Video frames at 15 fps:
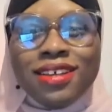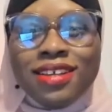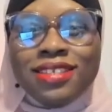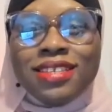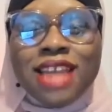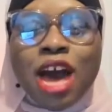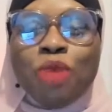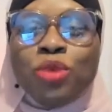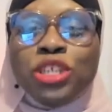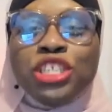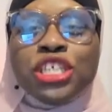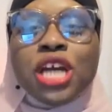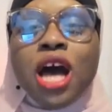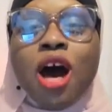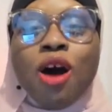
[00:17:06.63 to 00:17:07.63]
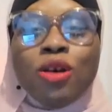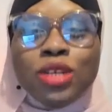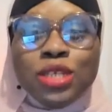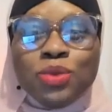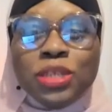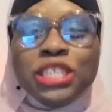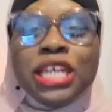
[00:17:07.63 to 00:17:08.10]
It's not what you
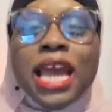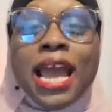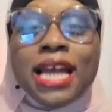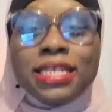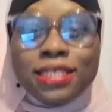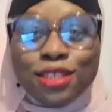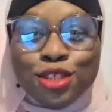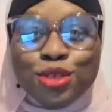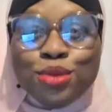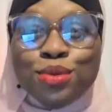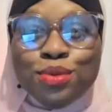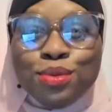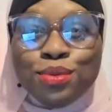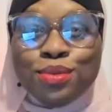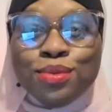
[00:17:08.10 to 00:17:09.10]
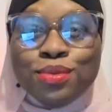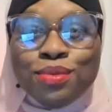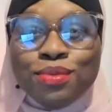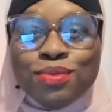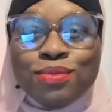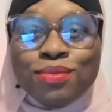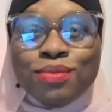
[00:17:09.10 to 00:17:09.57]
called. It's what you answer to.
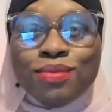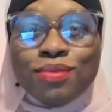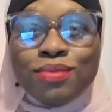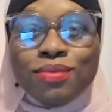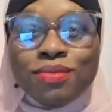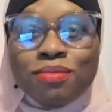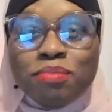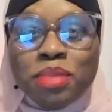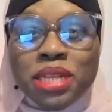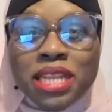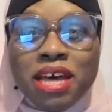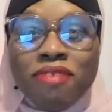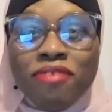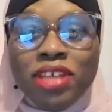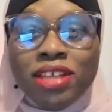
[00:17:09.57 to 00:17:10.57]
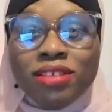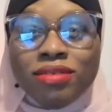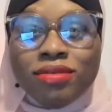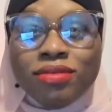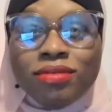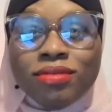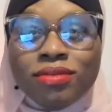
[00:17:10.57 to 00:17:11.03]
Beloved.
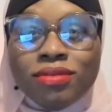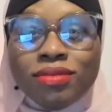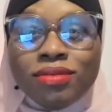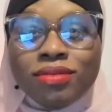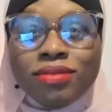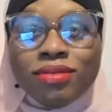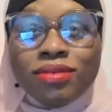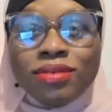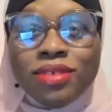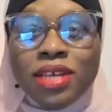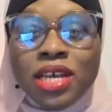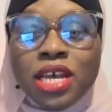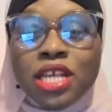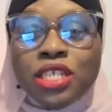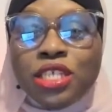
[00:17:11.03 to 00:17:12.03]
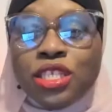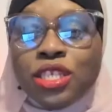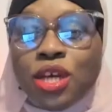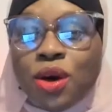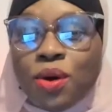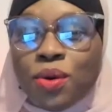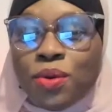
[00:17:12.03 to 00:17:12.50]

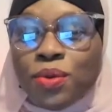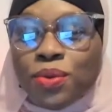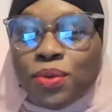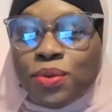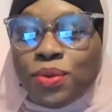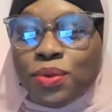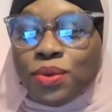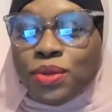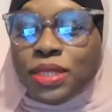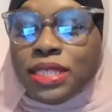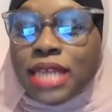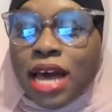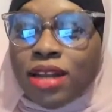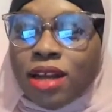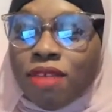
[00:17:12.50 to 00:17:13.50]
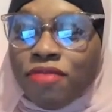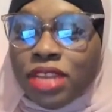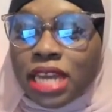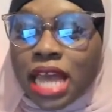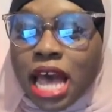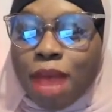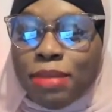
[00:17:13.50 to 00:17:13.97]
So, sound off
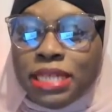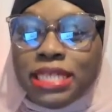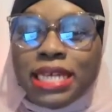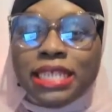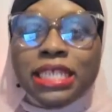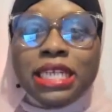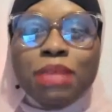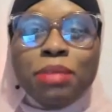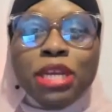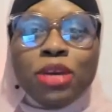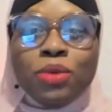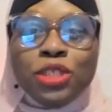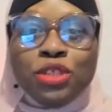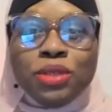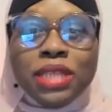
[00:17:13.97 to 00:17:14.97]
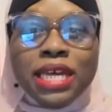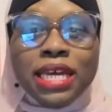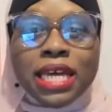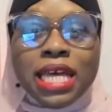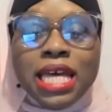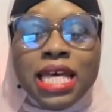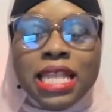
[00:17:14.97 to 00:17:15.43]
in the comment section. Let me know what you
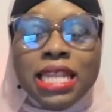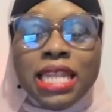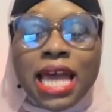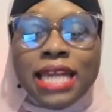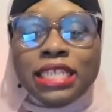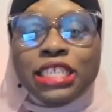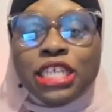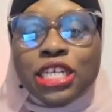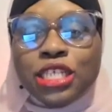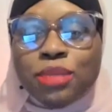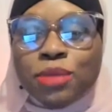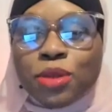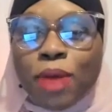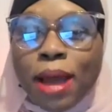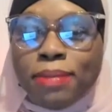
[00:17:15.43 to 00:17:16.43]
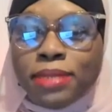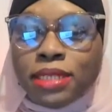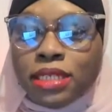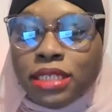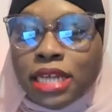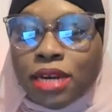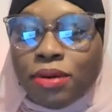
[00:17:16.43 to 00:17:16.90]
think. Like, share, subscribe to
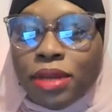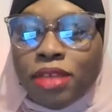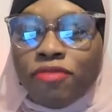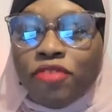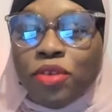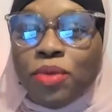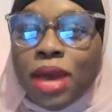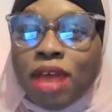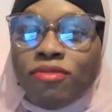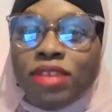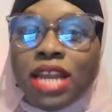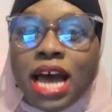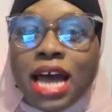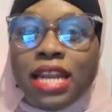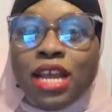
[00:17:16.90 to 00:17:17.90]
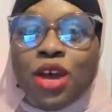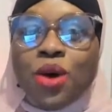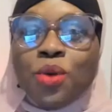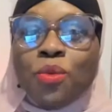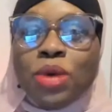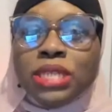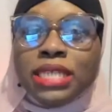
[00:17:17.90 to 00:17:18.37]
the channel if you have not.
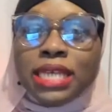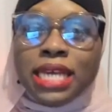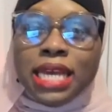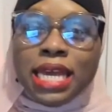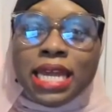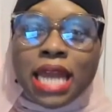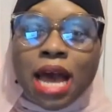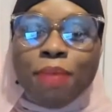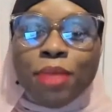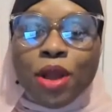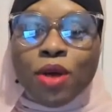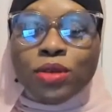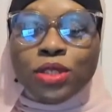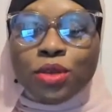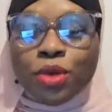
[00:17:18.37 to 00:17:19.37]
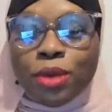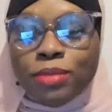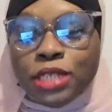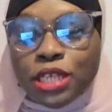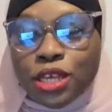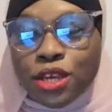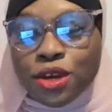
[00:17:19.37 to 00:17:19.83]
Once again, I'm your host, The
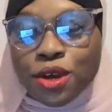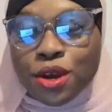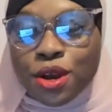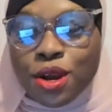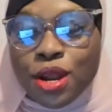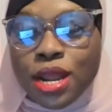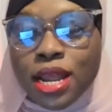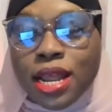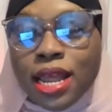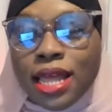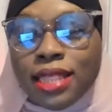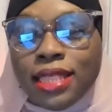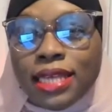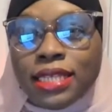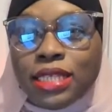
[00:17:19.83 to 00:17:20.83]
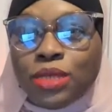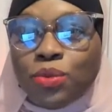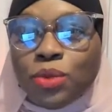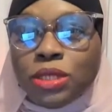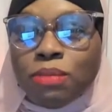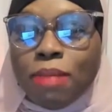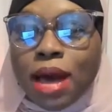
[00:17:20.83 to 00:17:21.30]
Crimson Cure, and this
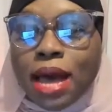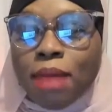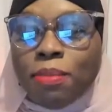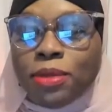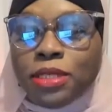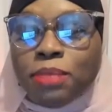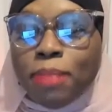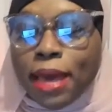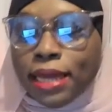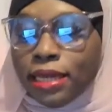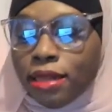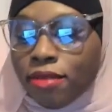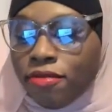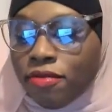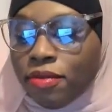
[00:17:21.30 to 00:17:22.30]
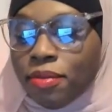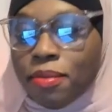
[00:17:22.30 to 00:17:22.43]
was my perspective.